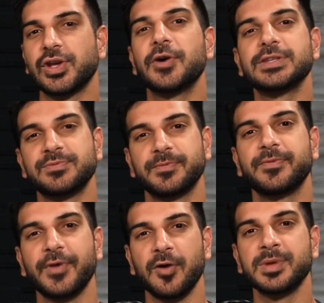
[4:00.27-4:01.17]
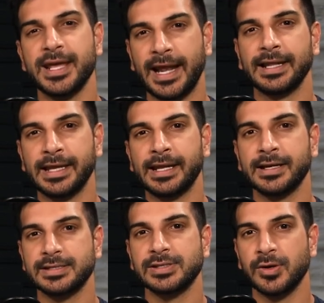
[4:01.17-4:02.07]
show is filmed in
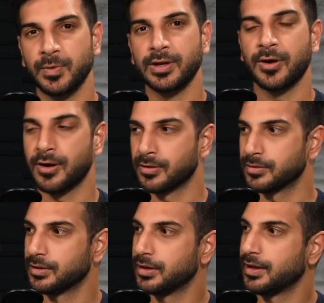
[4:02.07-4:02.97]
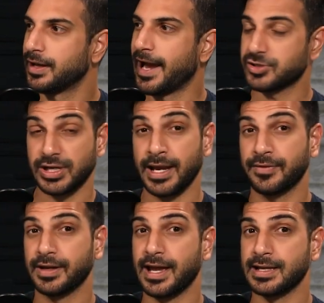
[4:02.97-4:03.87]
Atlanta, so we are... Actually,
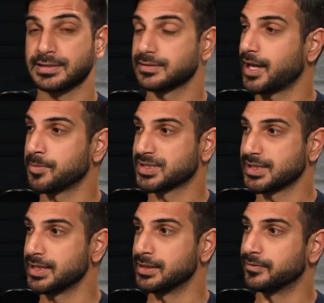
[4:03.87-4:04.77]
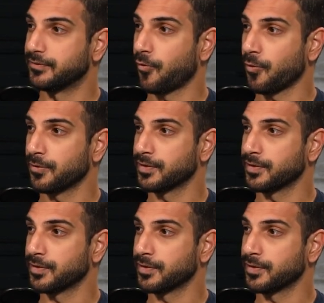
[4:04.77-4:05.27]
Anthony has emceed for